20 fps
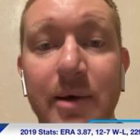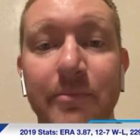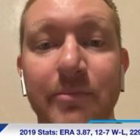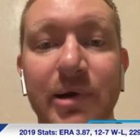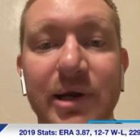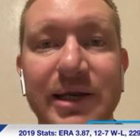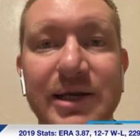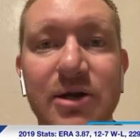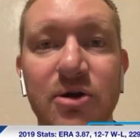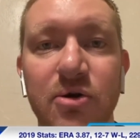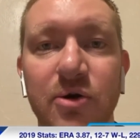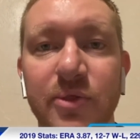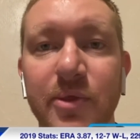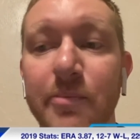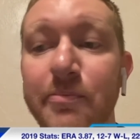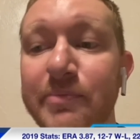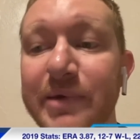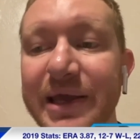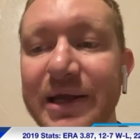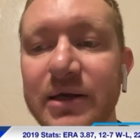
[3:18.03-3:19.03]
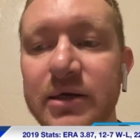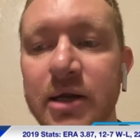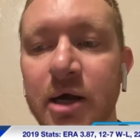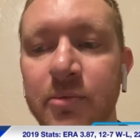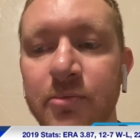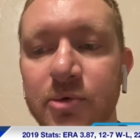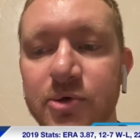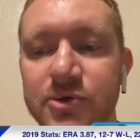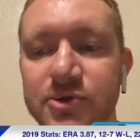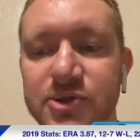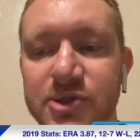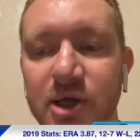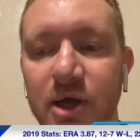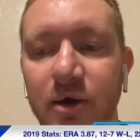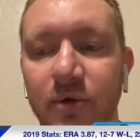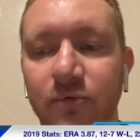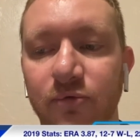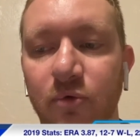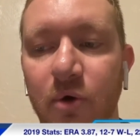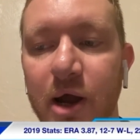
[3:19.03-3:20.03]
But here are the big numbers
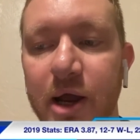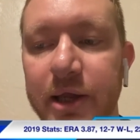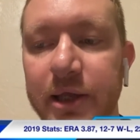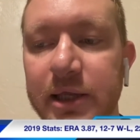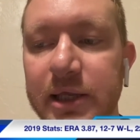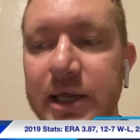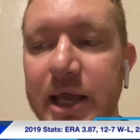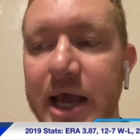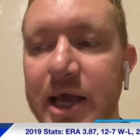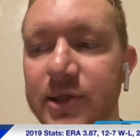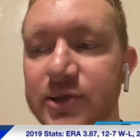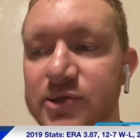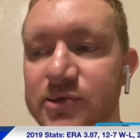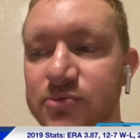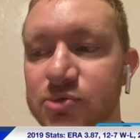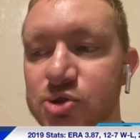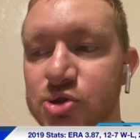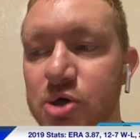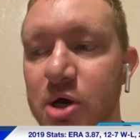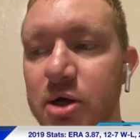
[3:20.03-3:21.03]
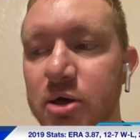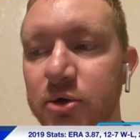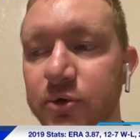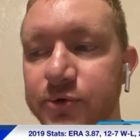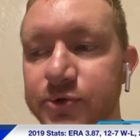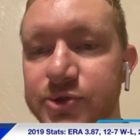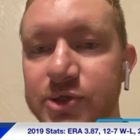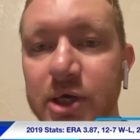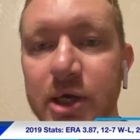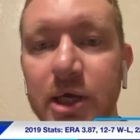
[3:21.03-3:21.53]
of why he had some struggles.